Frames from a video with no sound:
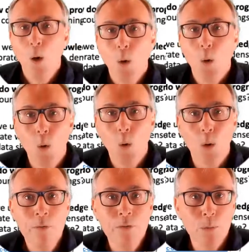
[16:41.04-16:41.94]
or if
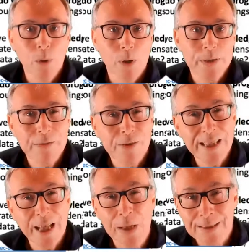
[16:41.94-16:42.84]
you want to have the same
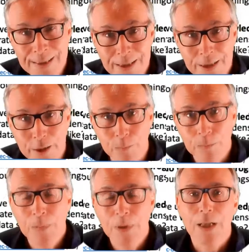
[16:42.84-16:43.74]
kind of system,
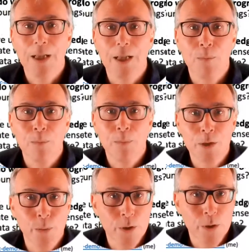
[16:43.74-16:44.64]
um, but do
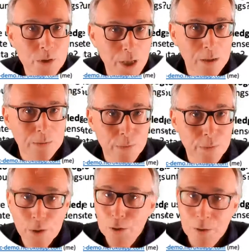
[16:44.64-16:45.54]
it yourself, you can
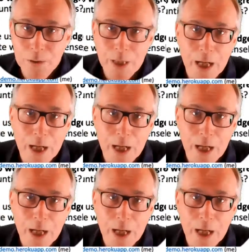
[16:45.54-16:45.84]
do that.